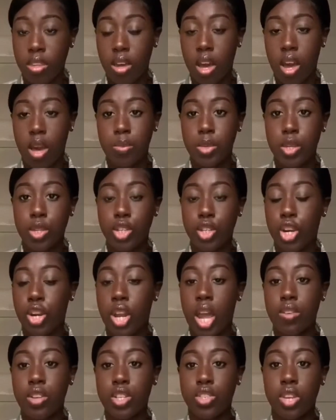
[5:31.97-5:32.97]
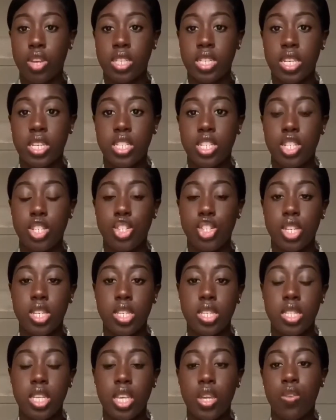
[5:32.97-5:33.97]
Um, you're not restricted to
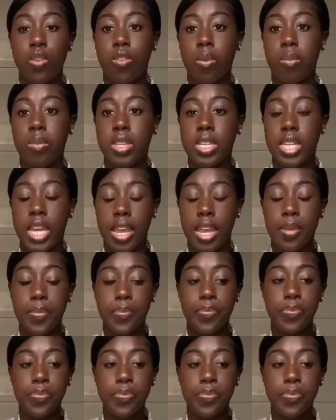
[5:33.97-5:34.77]
just the uniform of the day.